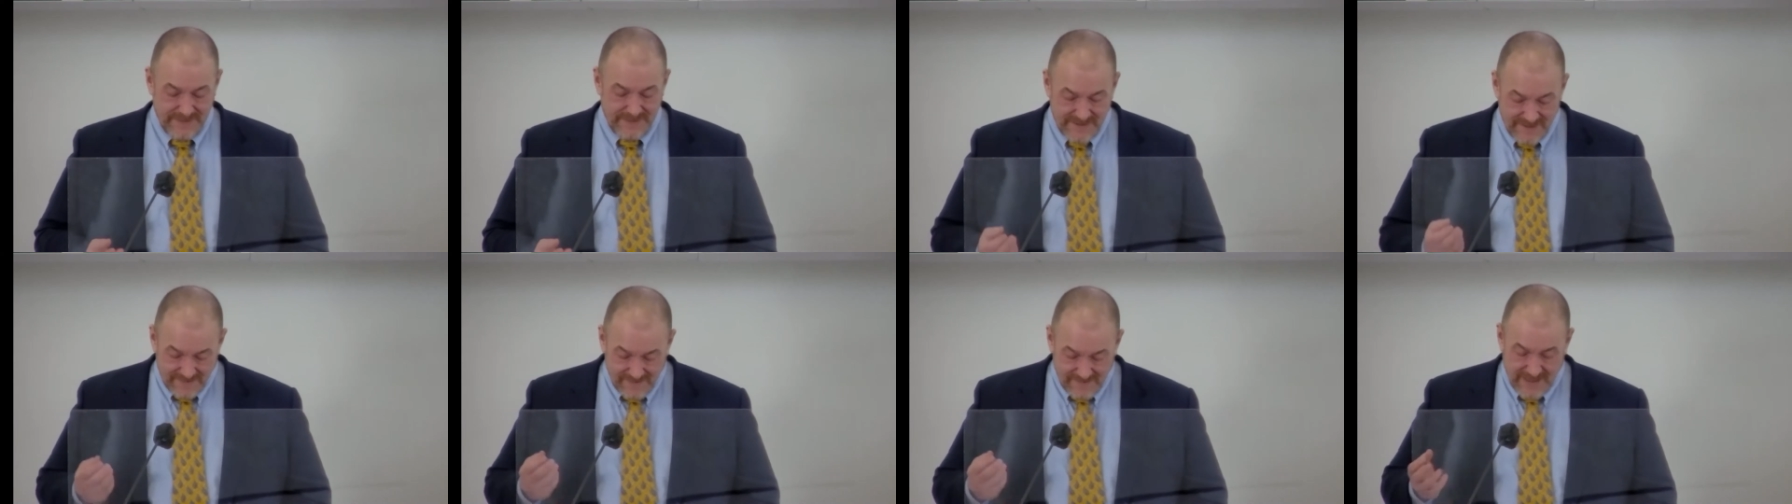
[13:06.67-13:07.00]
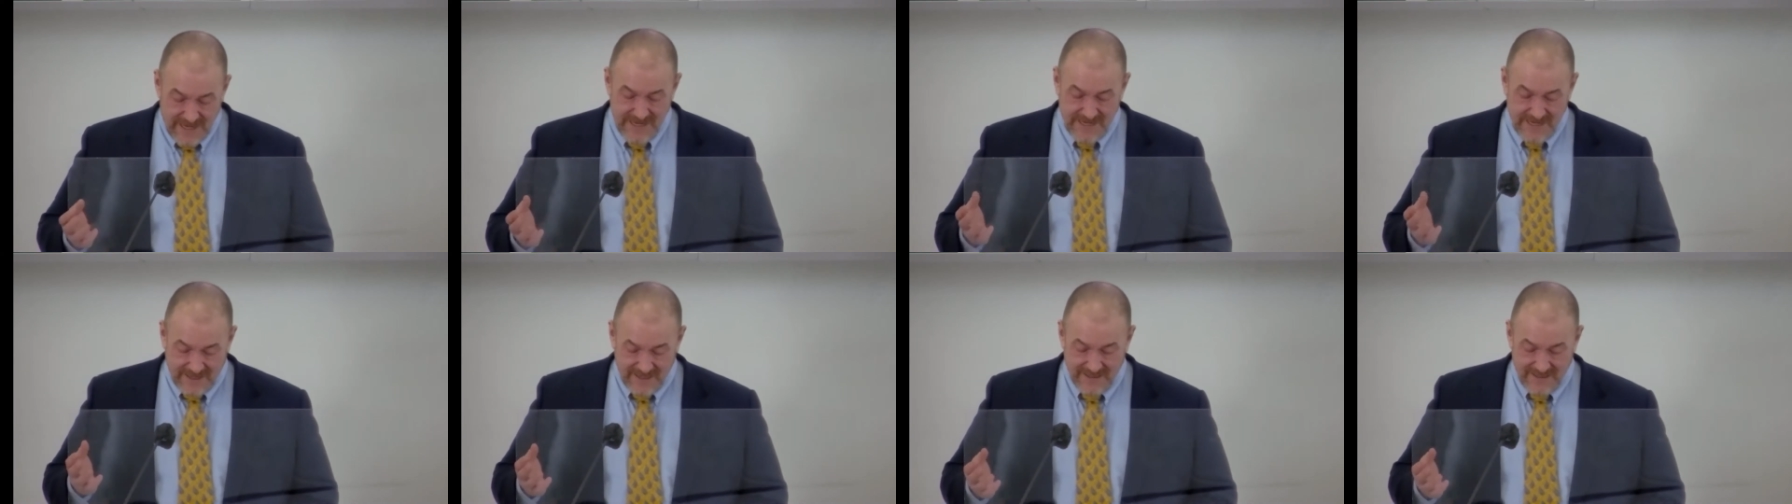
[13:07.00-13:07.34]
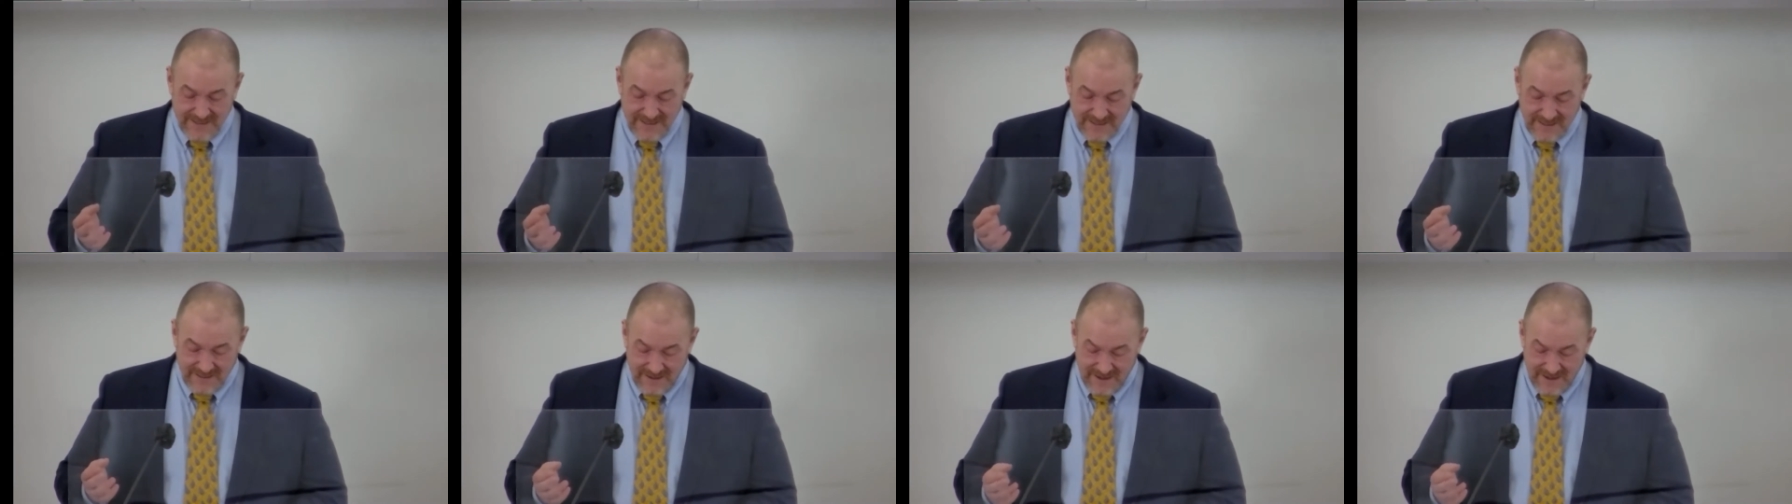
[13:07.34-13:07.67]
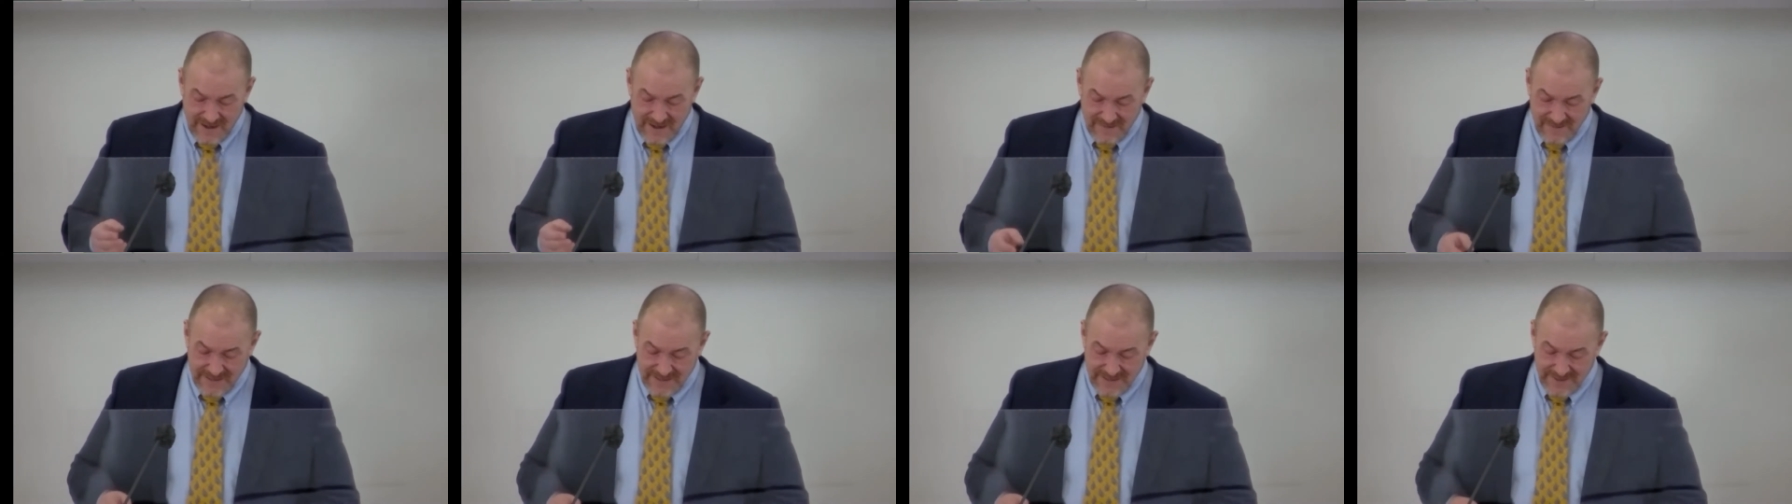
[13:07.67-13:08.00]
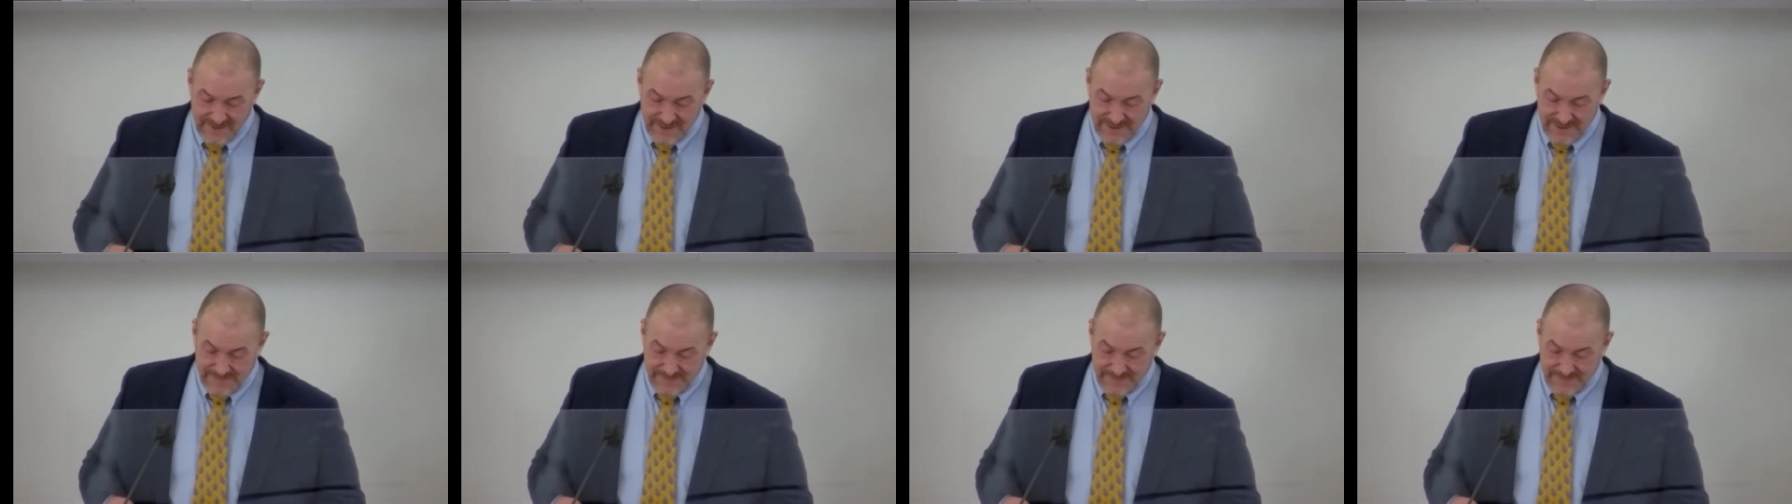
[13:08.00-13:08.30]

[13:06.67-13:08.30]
till I got to college.